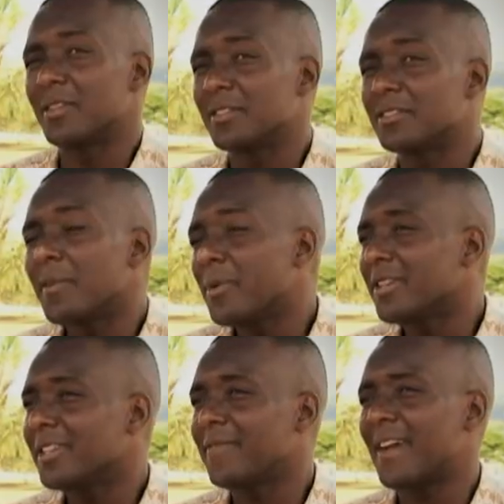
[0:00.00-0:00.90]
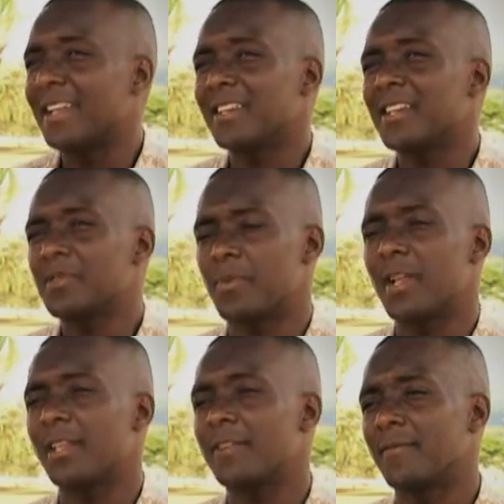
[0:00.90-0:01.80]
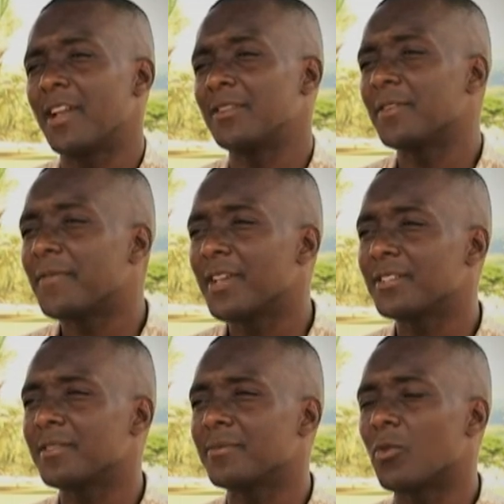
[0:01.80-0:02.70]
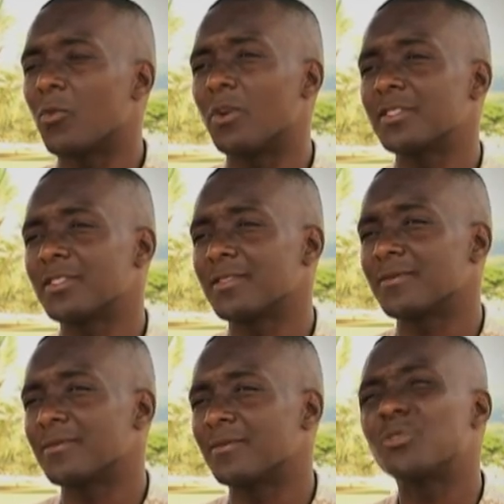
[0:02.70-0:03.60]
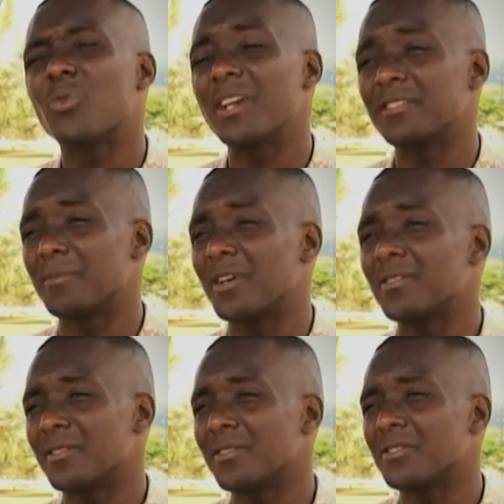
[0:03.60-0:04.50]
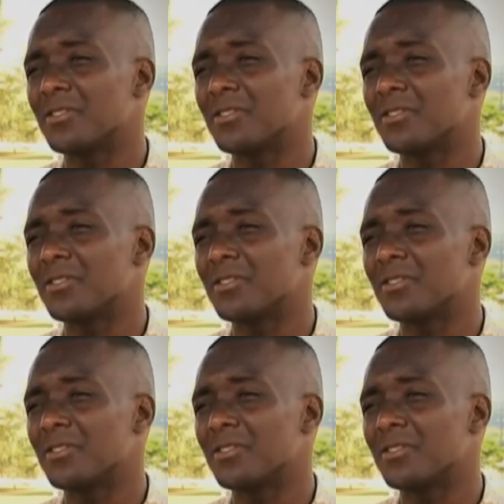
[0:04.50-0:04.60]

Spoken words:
Typically, if I had to guess, we'd probably get invited to a fiesta twice a month or